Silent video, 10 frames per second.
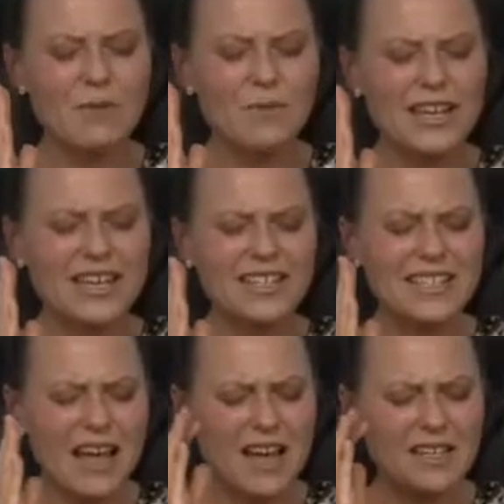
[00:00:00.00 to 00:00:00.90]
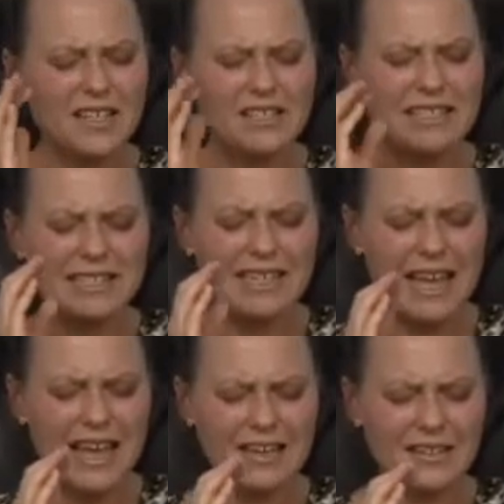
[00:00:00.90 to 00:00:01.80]
Please
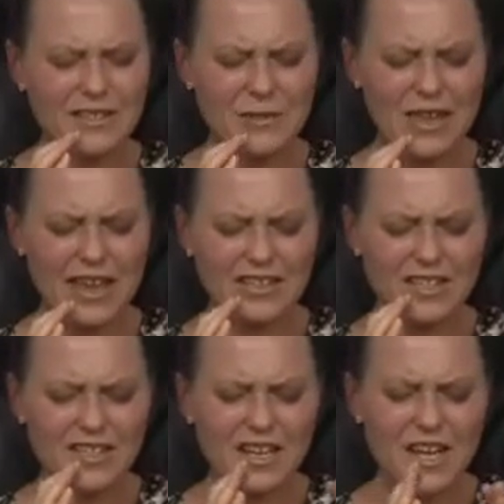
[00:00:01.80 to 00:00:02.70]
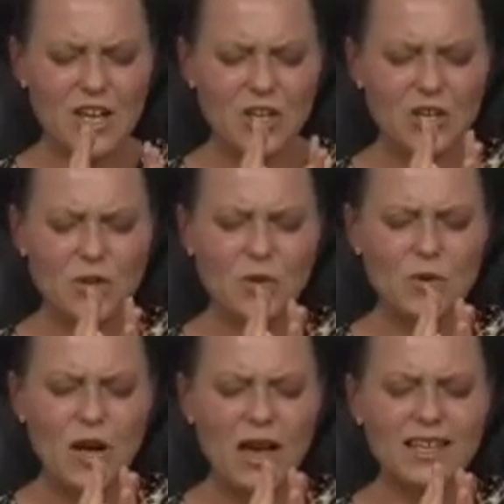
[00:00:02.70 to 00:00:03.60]
understand that
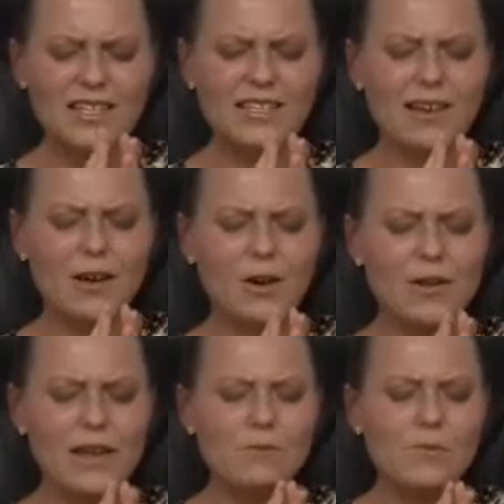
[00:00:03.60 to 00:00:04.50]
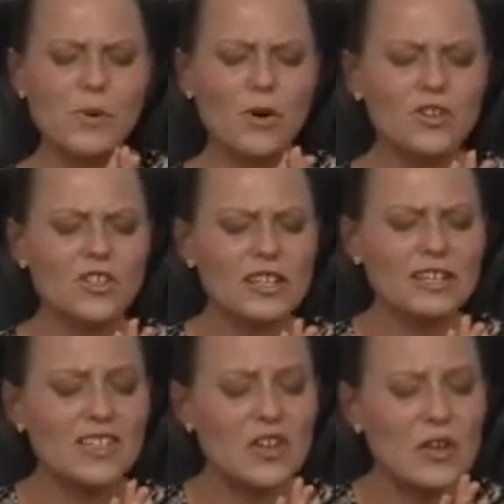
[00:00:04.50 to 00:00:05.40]
you are so
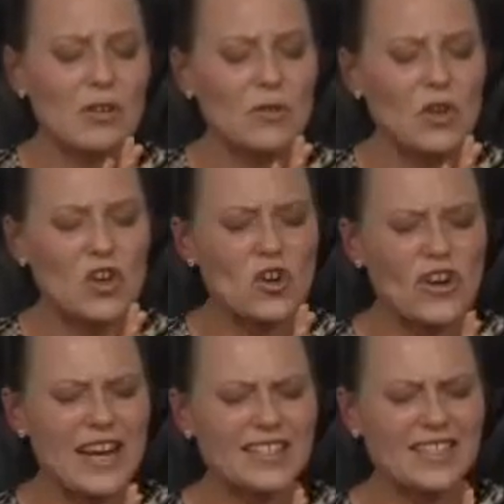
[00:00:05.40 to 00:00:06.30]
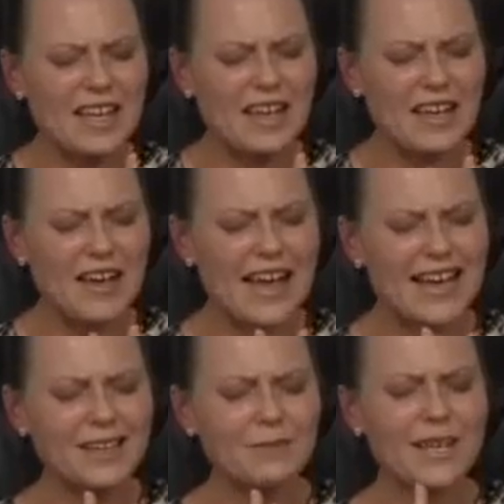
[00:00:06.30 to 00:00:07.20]
important in the great
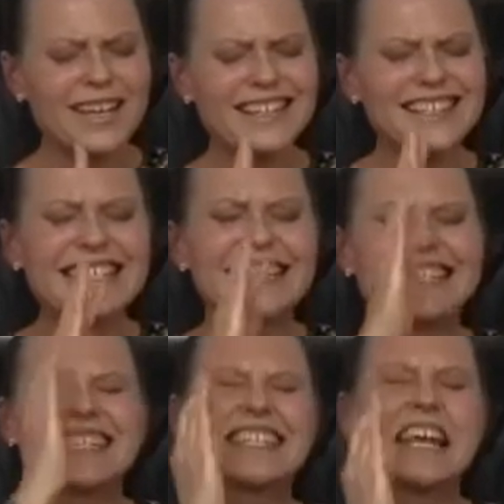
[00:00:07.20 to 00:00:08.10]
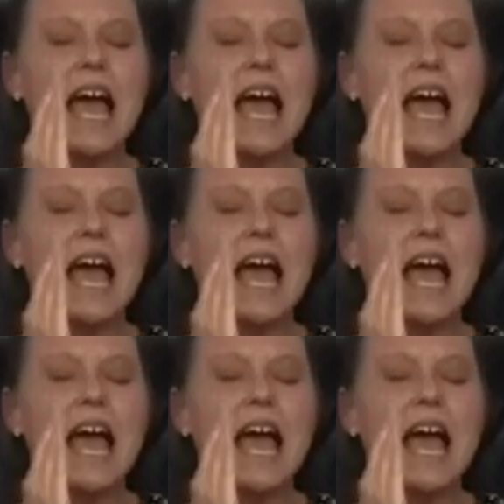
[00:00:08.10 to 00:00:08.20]
alignment,